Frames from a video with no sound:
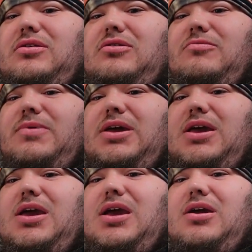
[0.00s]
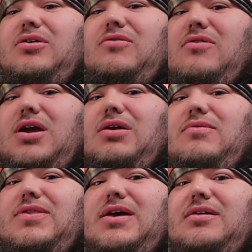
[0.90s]
you'll be great
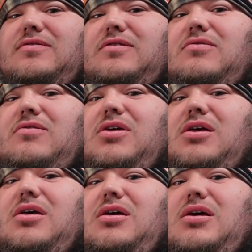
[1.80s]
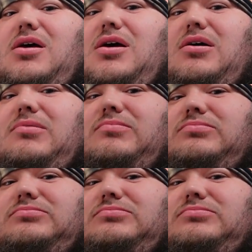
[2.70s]
with that. So, I